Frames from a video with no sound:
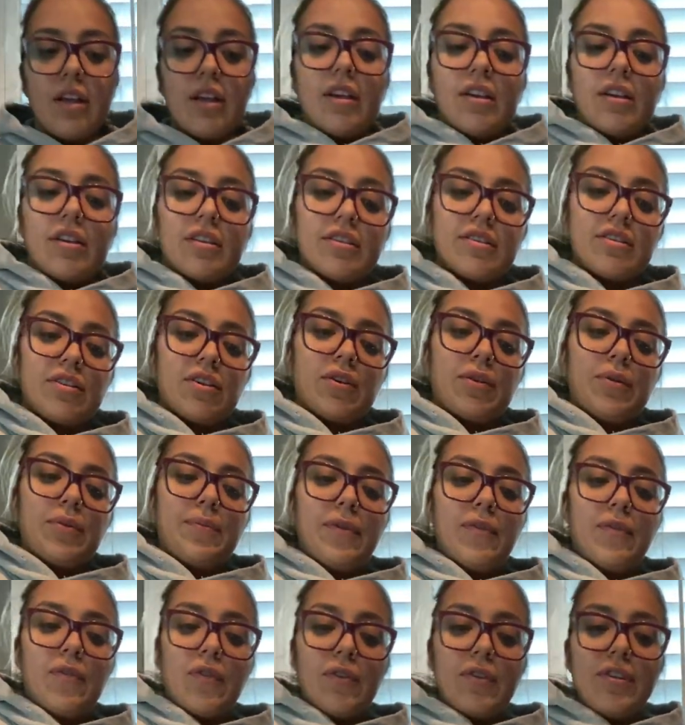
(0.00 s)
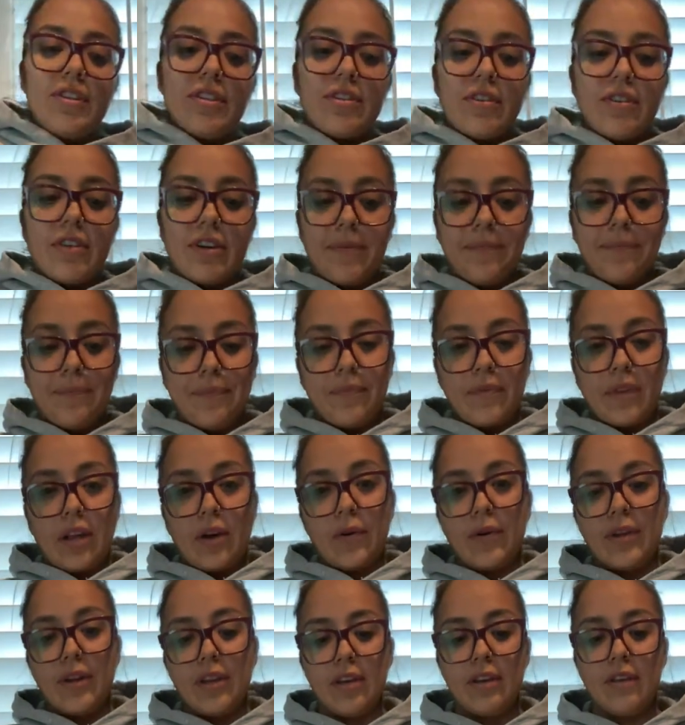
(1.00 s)
So before we start, I
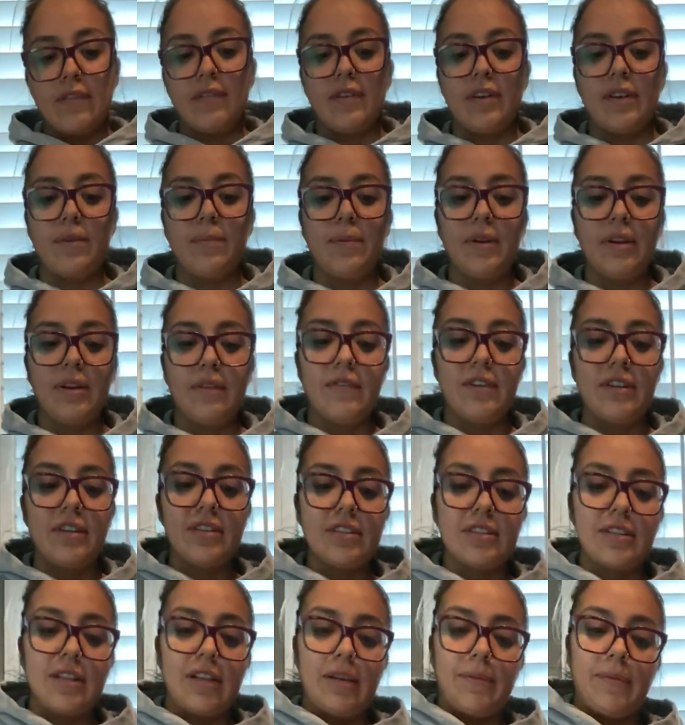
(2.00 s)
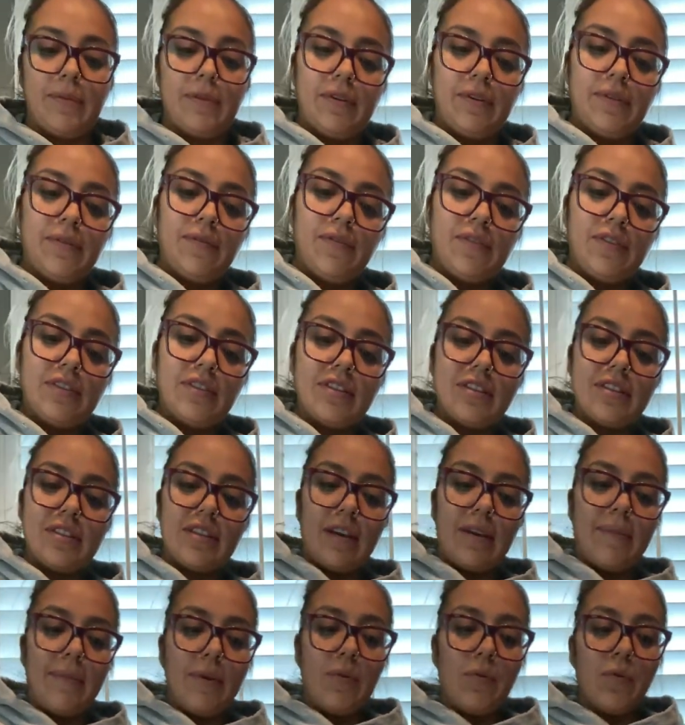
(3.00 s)
want to give a bit of a disclaimer. For this
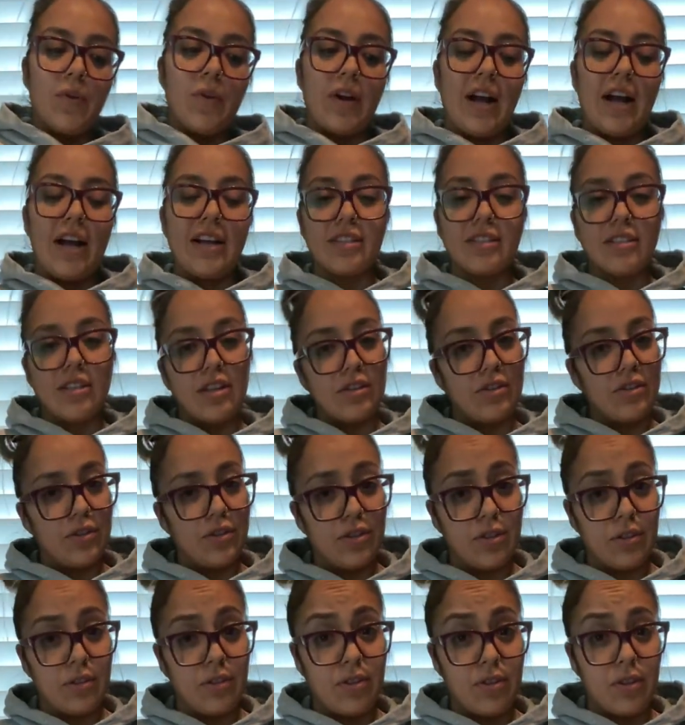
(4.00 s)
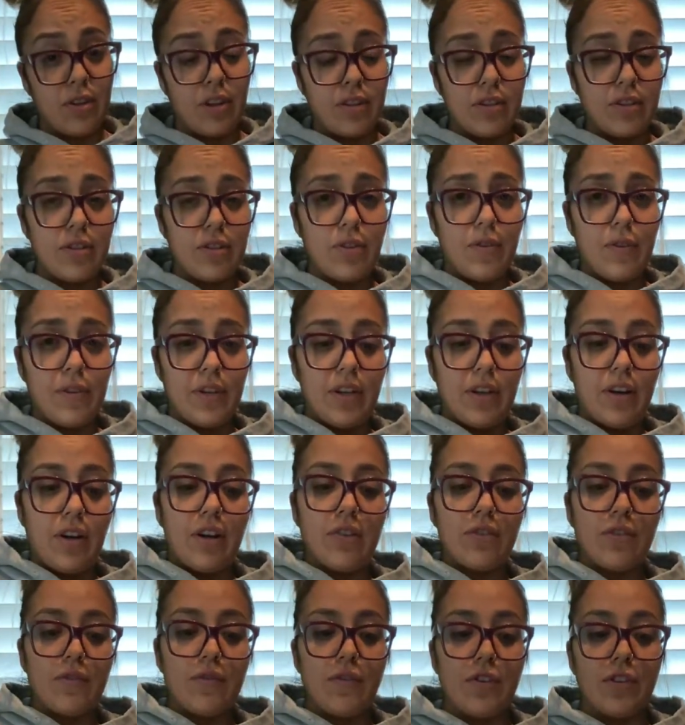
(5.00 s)
assignment, we're asked not to do any
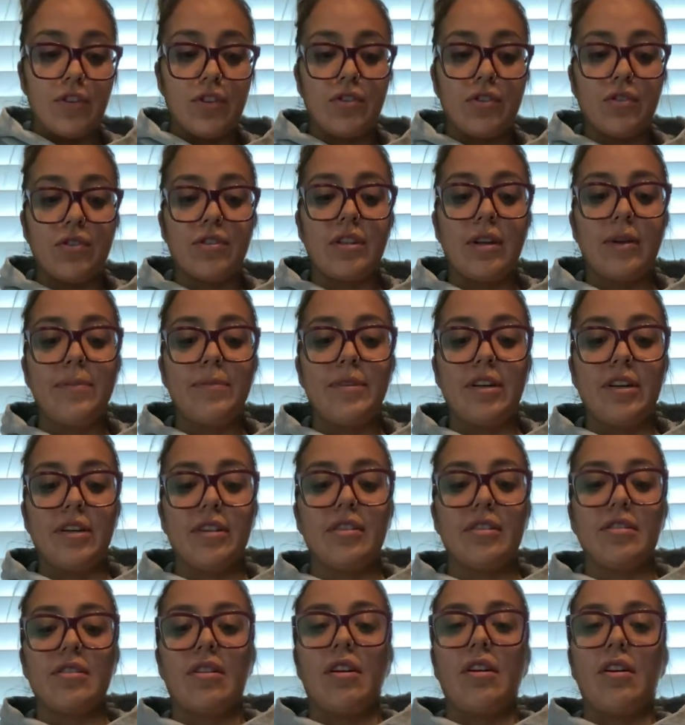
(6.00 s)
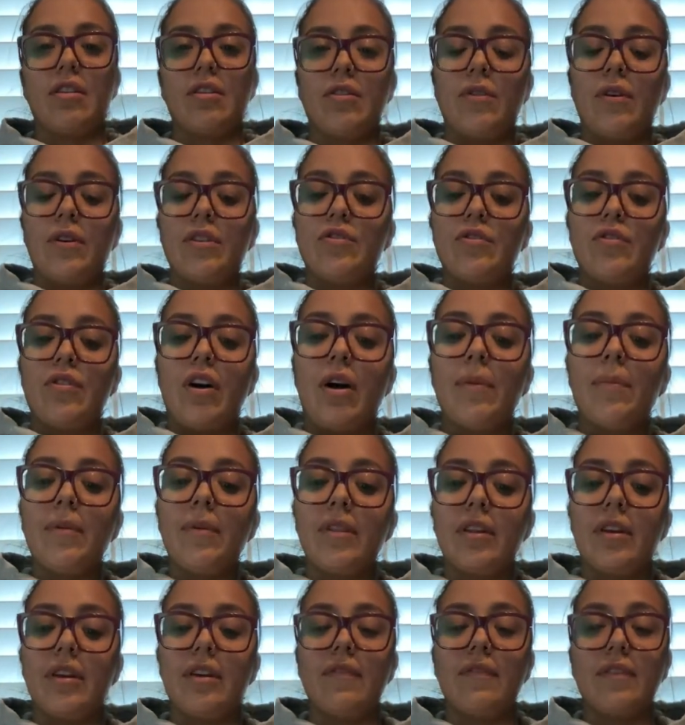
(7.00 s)
controversial subjects. Although I do not
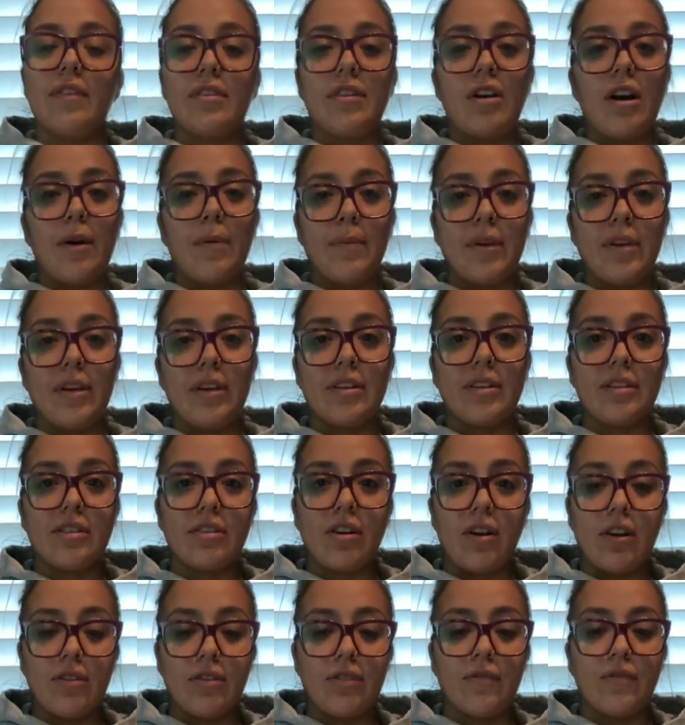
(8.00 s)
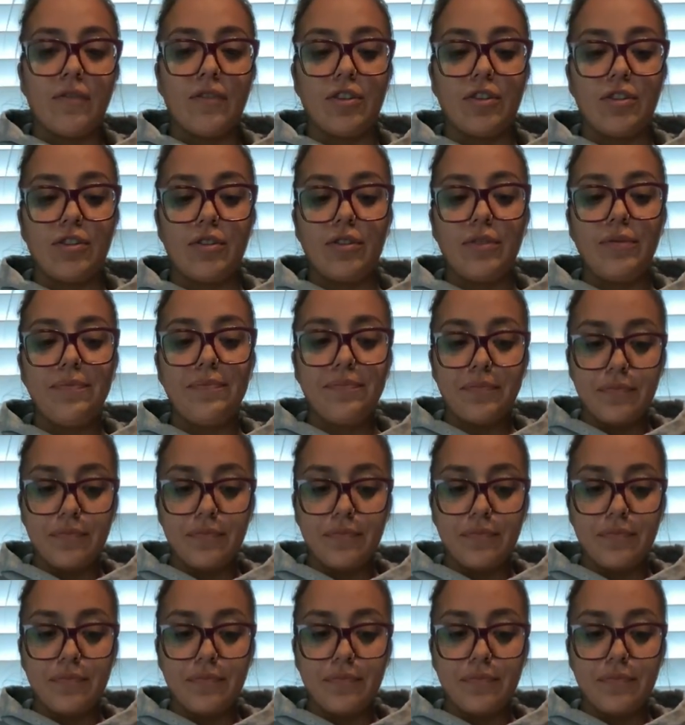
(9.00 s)
believe the topic is controversial,